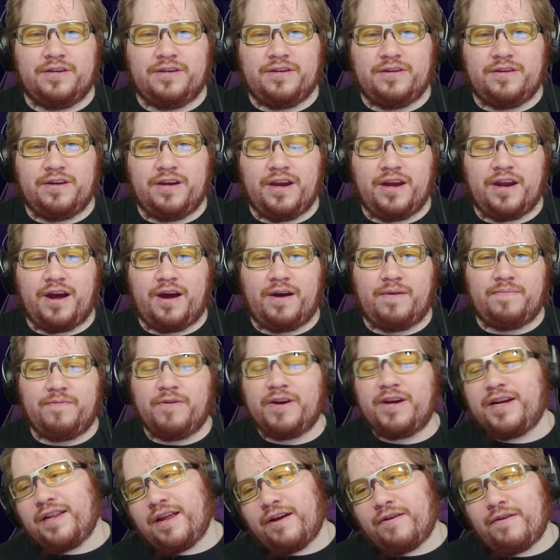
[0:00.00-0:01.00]

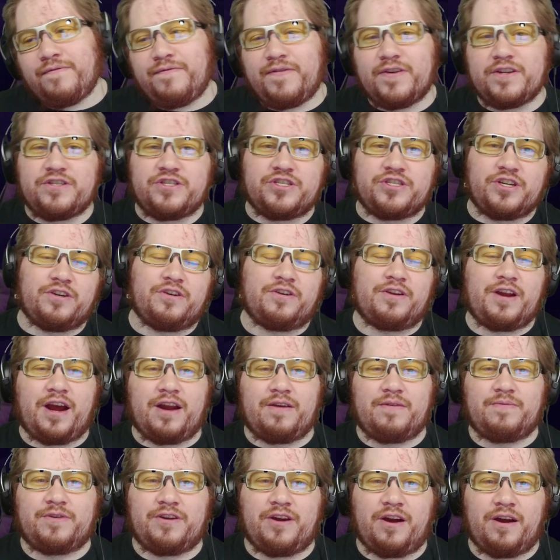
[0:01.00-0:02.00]
Bring Larry Fitzgerald out
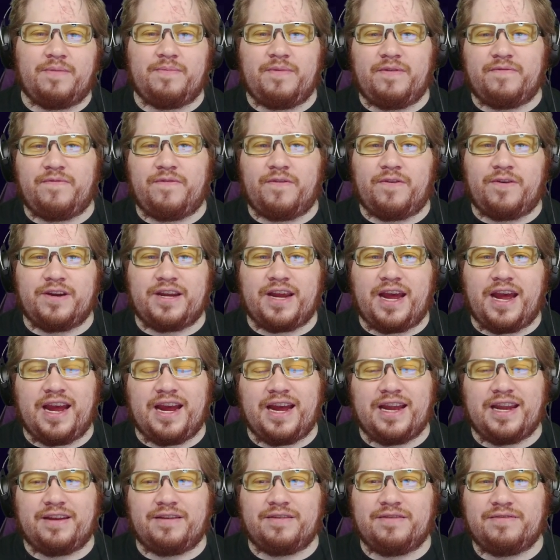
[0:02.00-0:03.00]
of retirement for a day and,